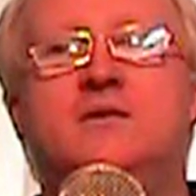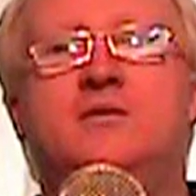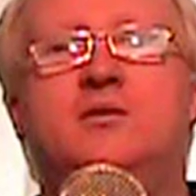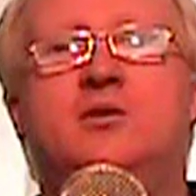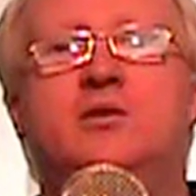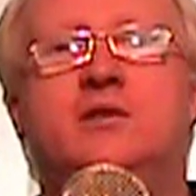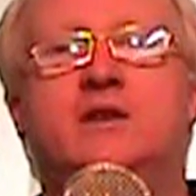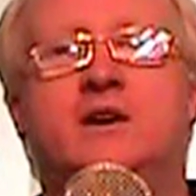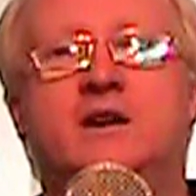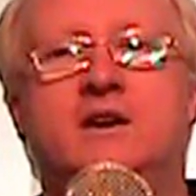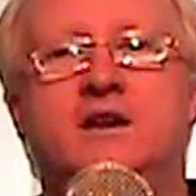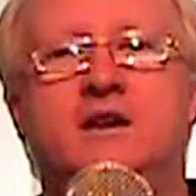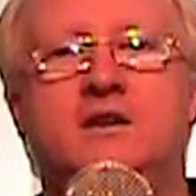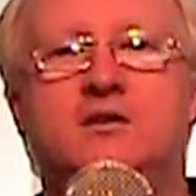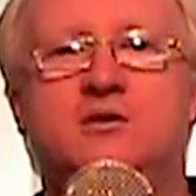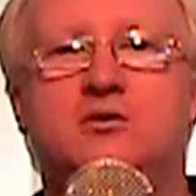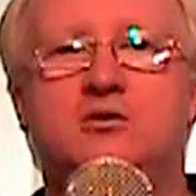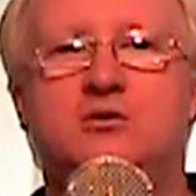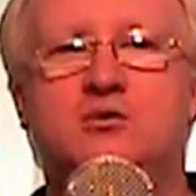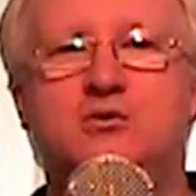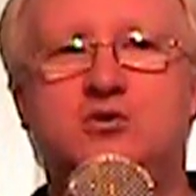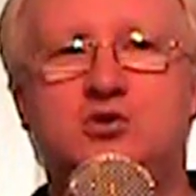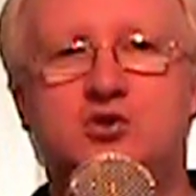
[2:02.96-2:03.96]
every day,
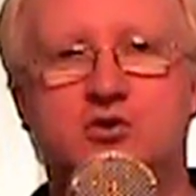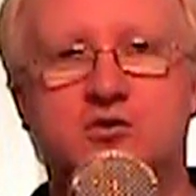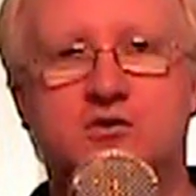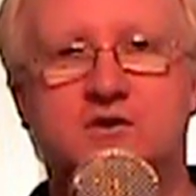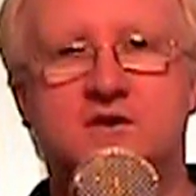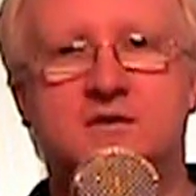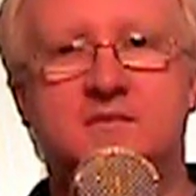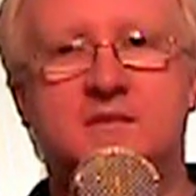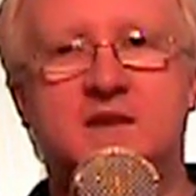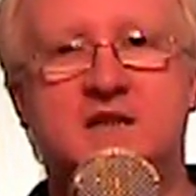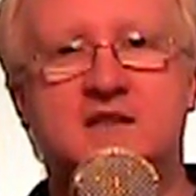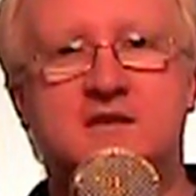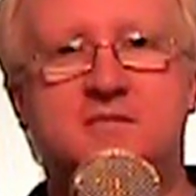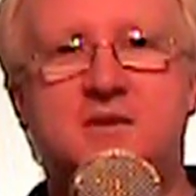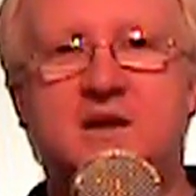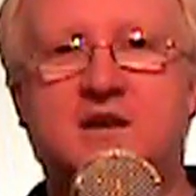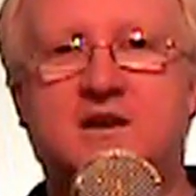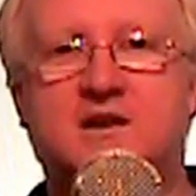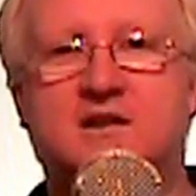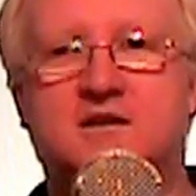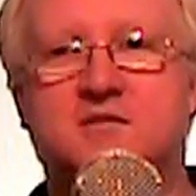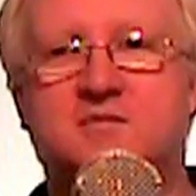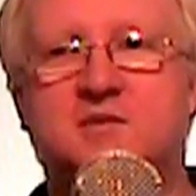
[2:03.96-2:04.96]
to choose my
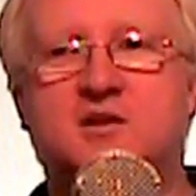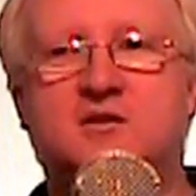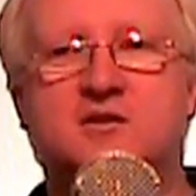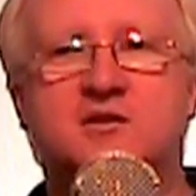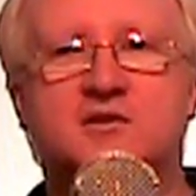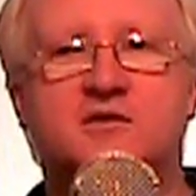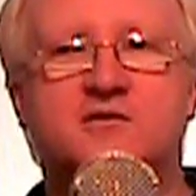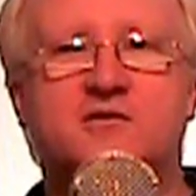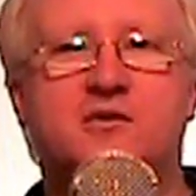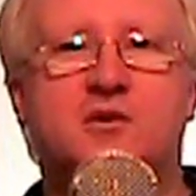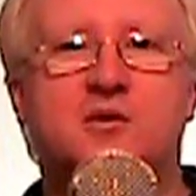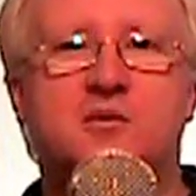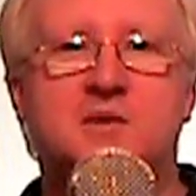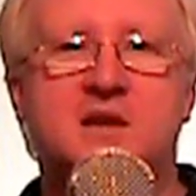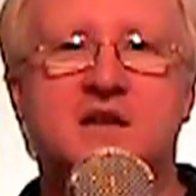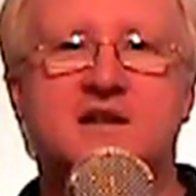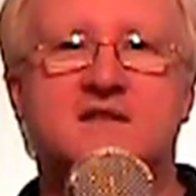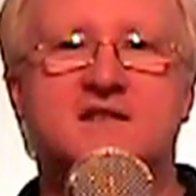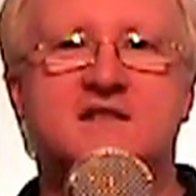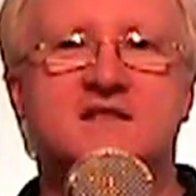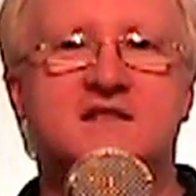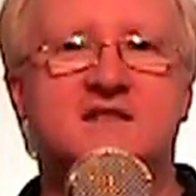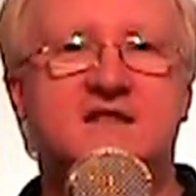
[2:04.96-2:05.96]
speakers, because for me
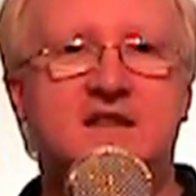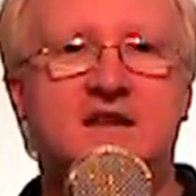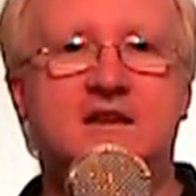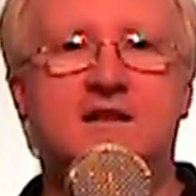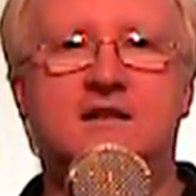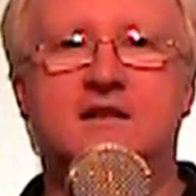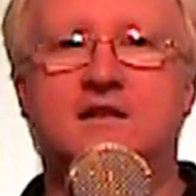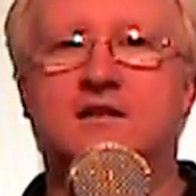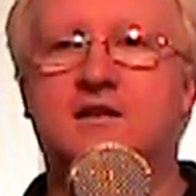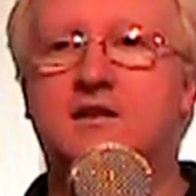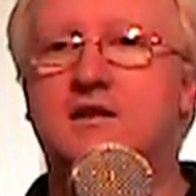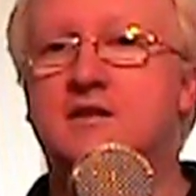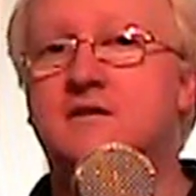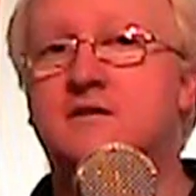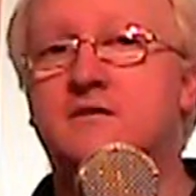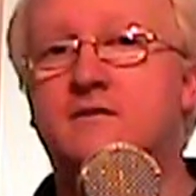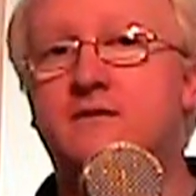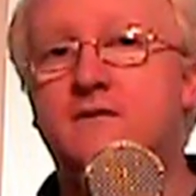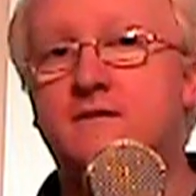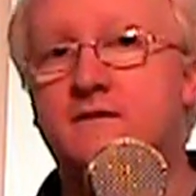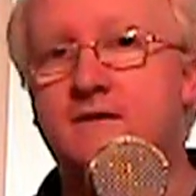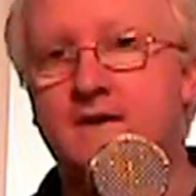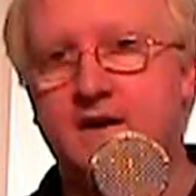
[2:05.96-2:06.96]
as a singer it's
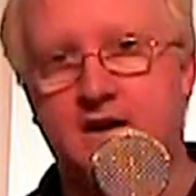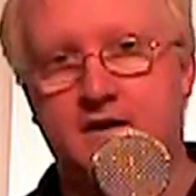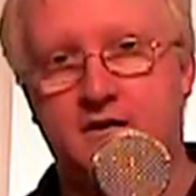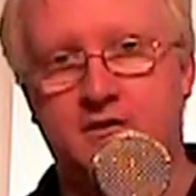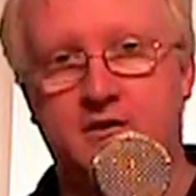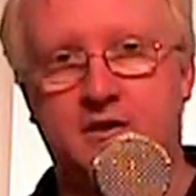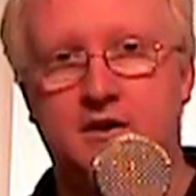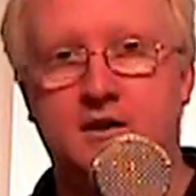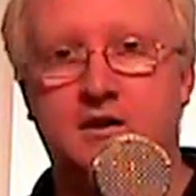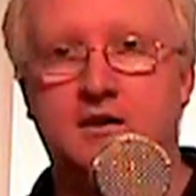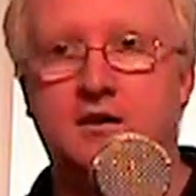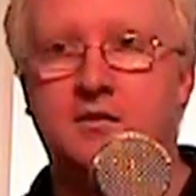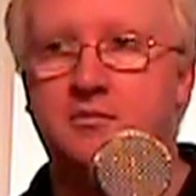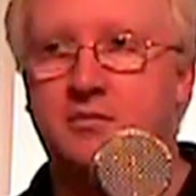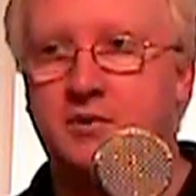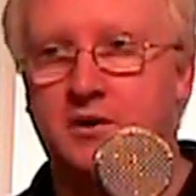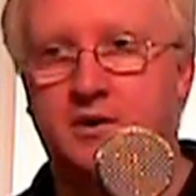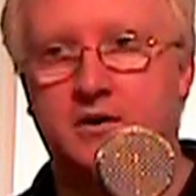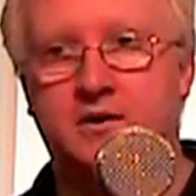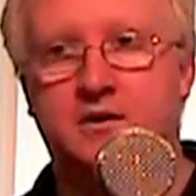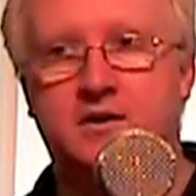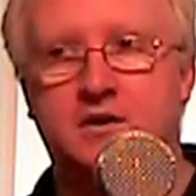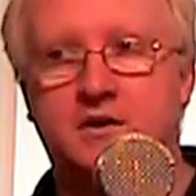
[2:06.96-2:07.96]
very
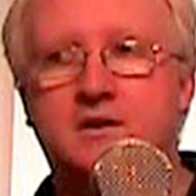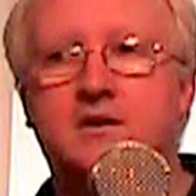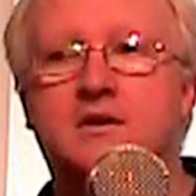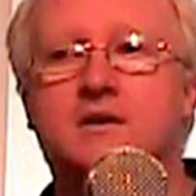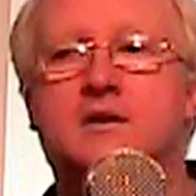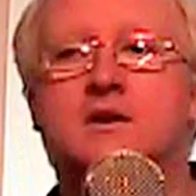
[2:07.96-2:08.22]
important.